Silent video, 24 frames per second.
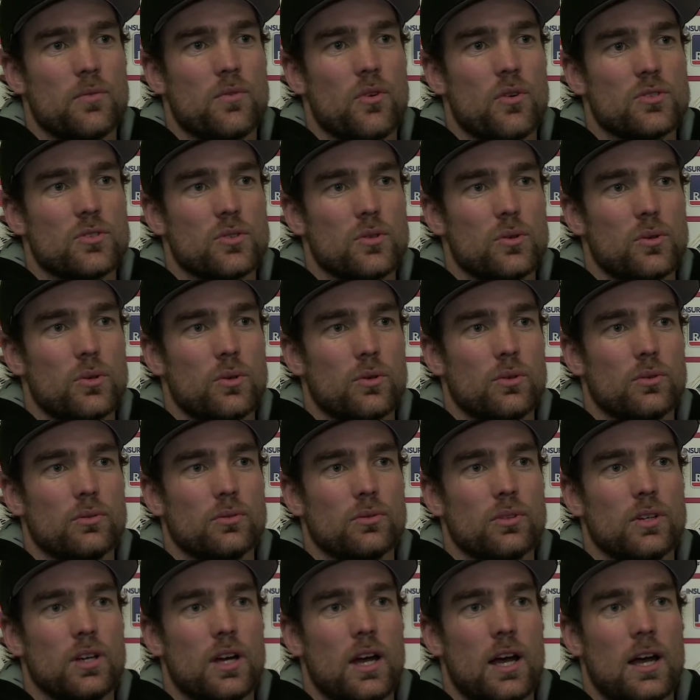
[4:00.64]
the first quarter,
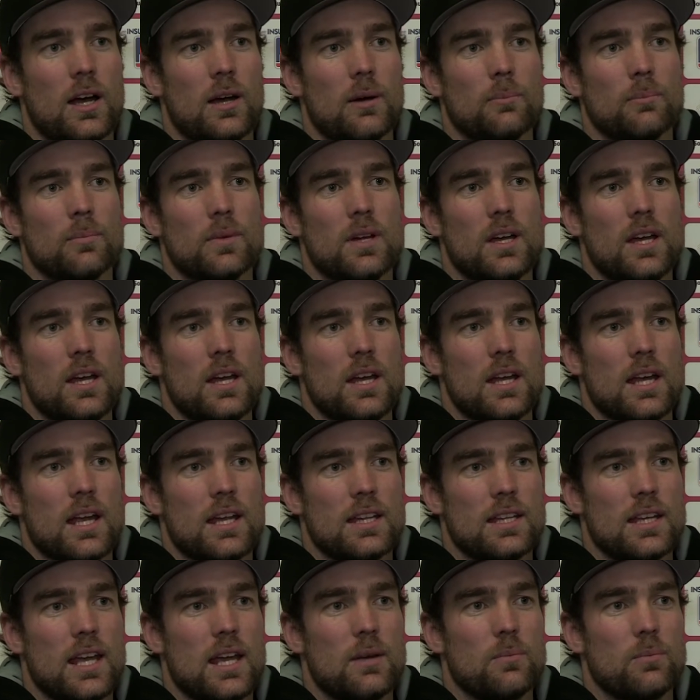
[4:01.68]
and
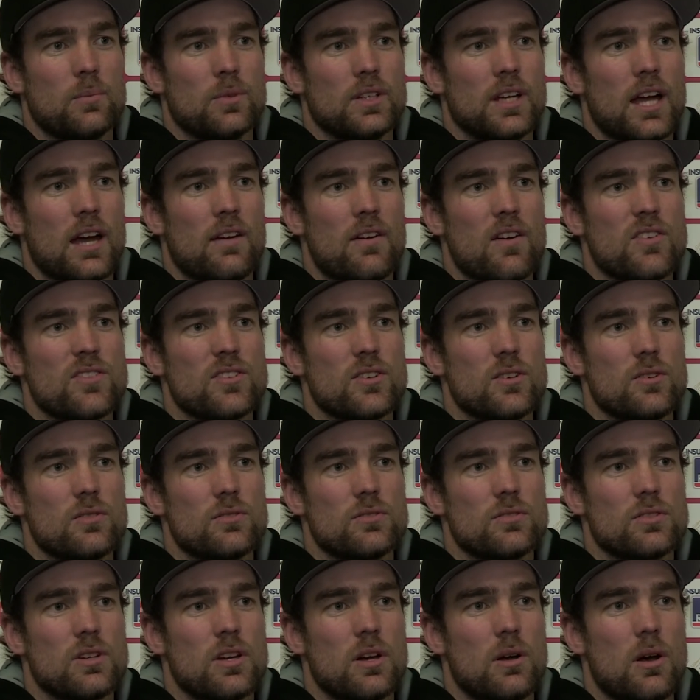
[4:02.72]
in the end we gave
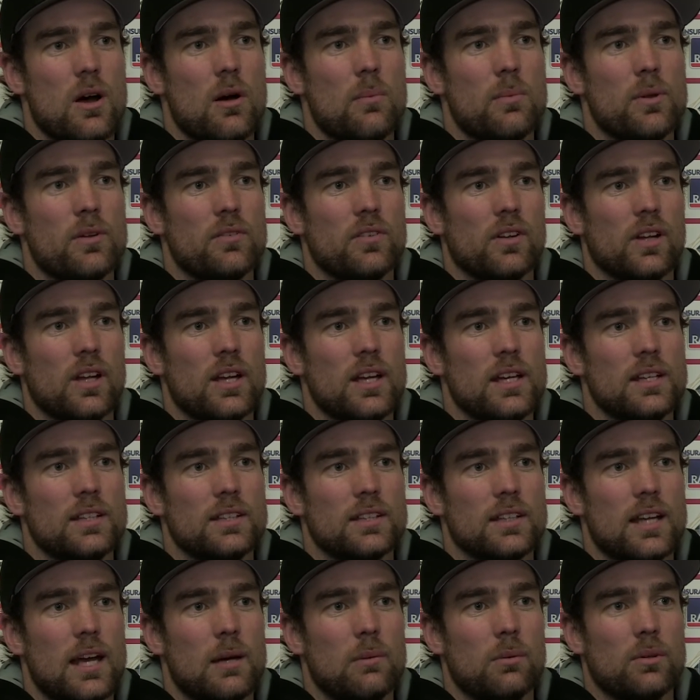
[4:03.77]
ourselves a bit of a lead
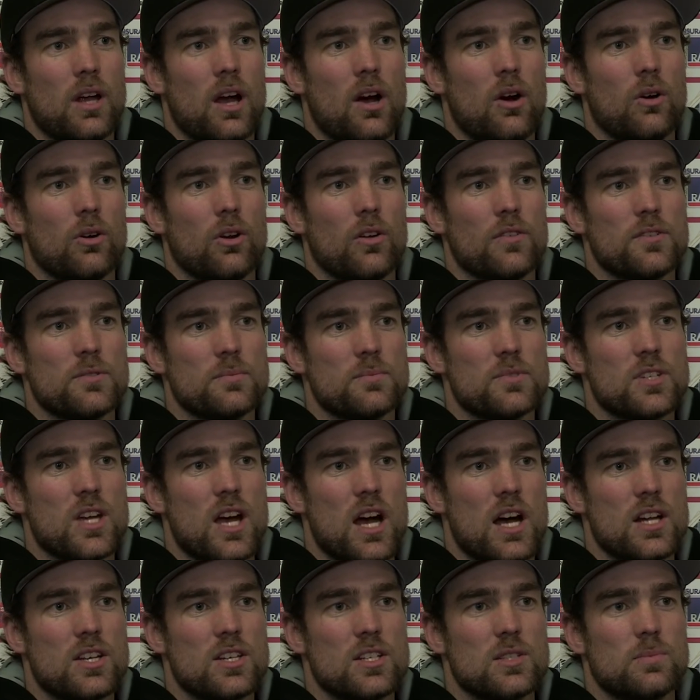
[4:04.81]
and able to hold off some
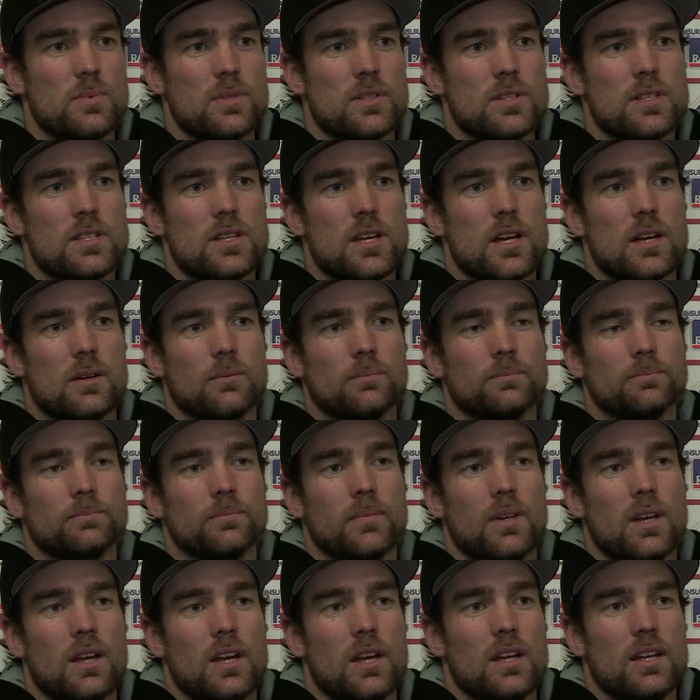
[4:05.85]
charges. But
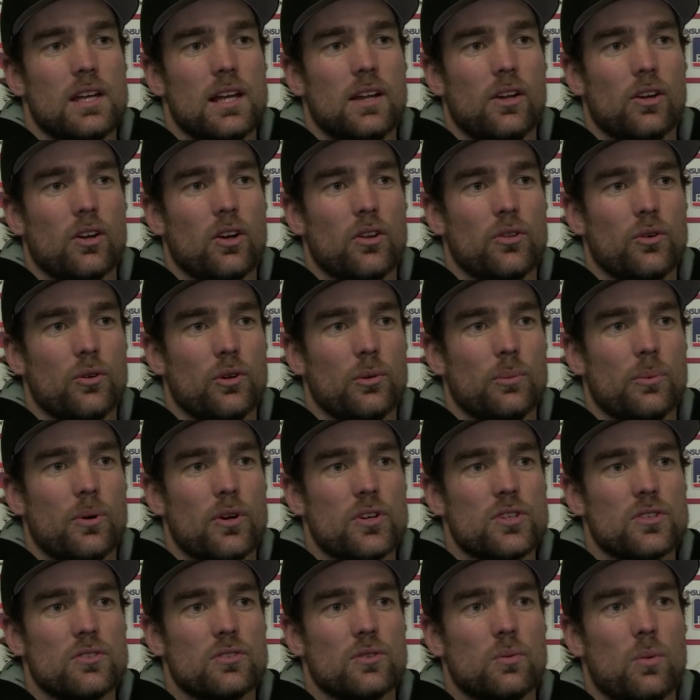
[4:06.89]
I thought the
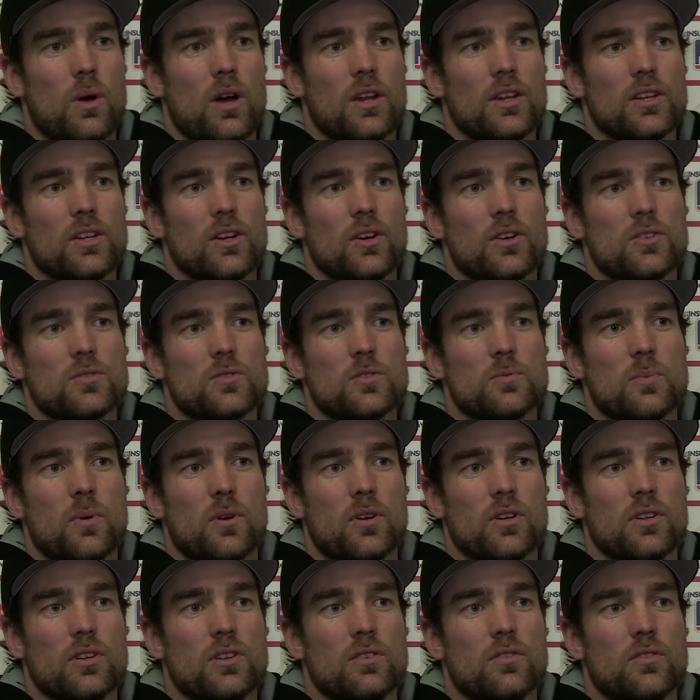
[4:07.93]
pressure and the way the guys
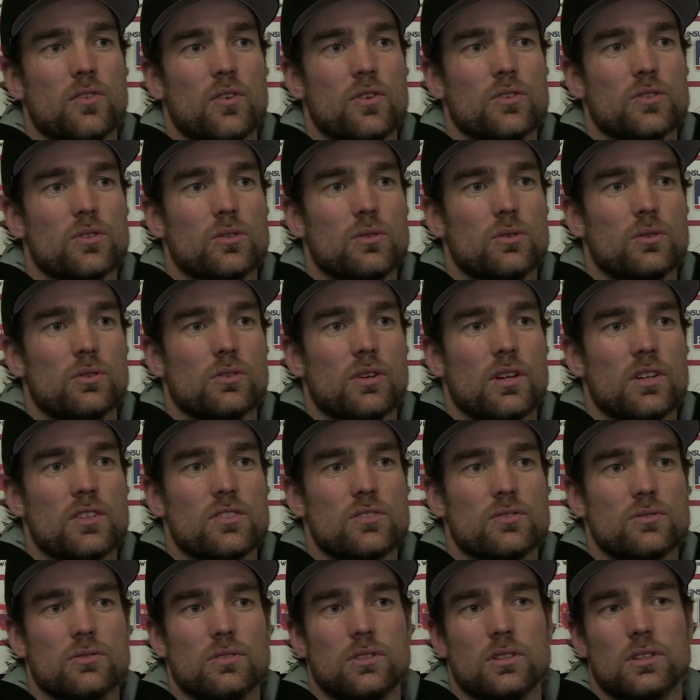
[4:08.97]
responded in the first quarter,
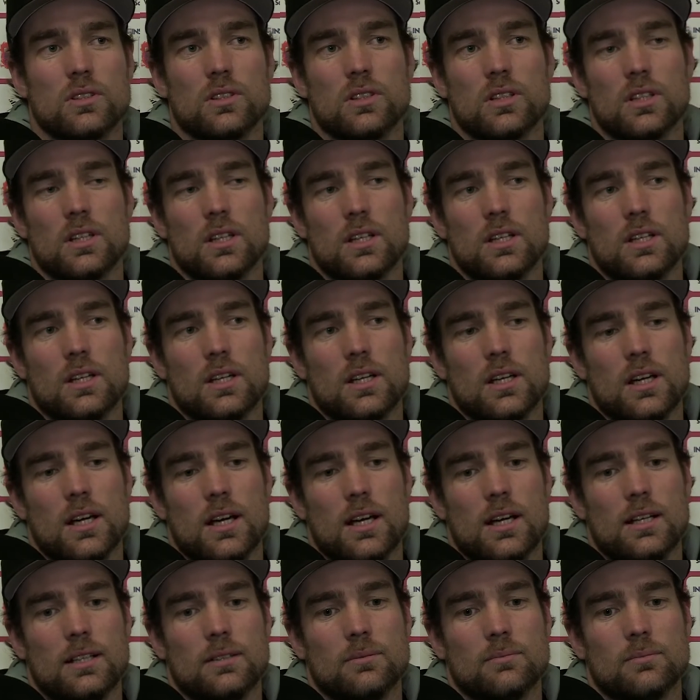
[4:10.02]
understood
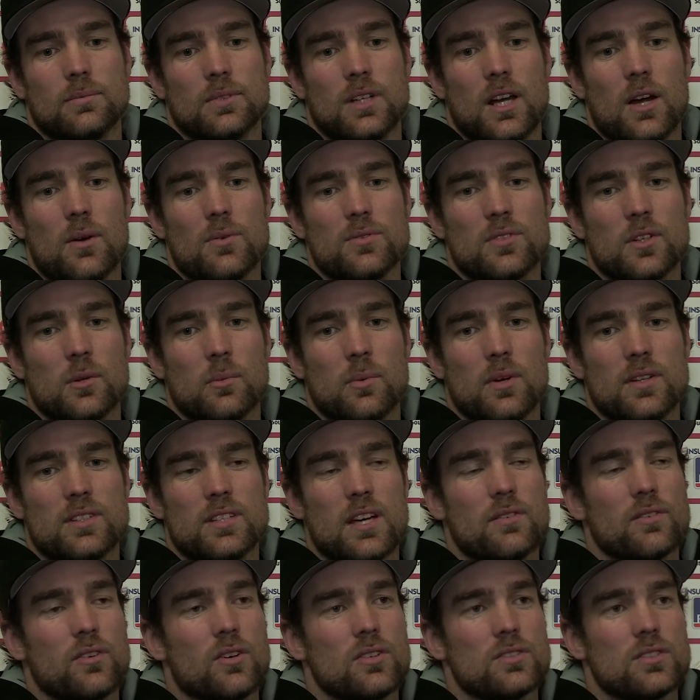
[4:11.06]
that it was going to be a
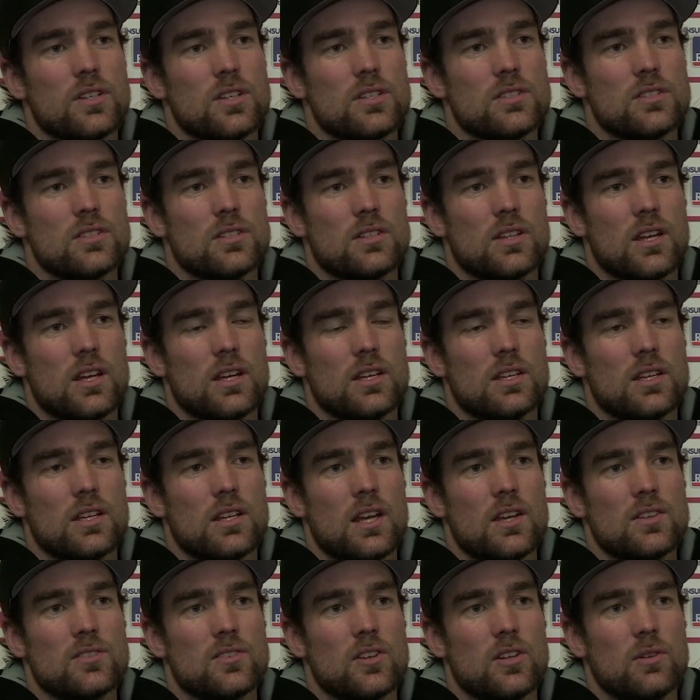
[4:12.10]
tough contest, and
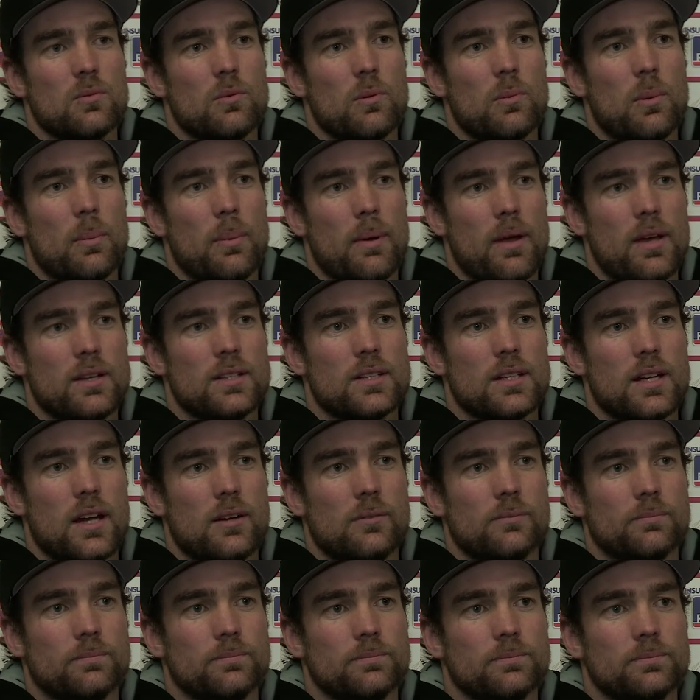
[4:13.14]
they certainly were prepared
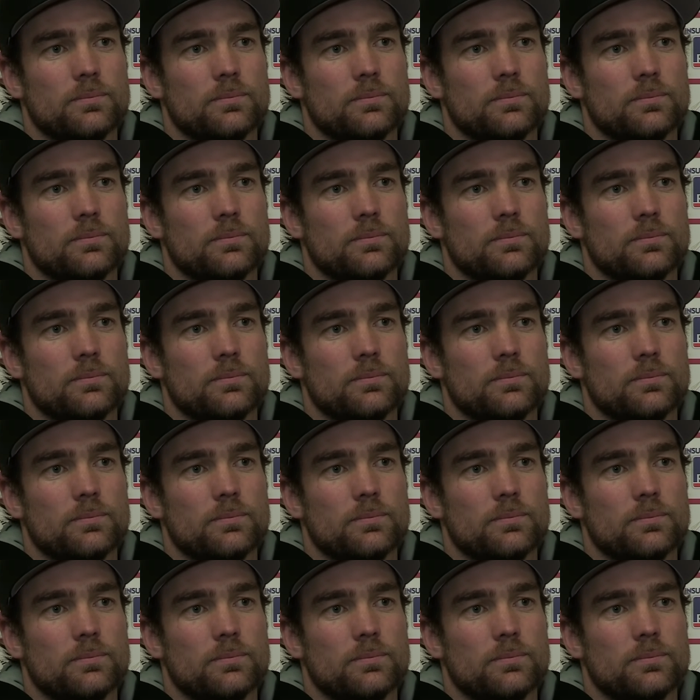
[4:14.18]
today.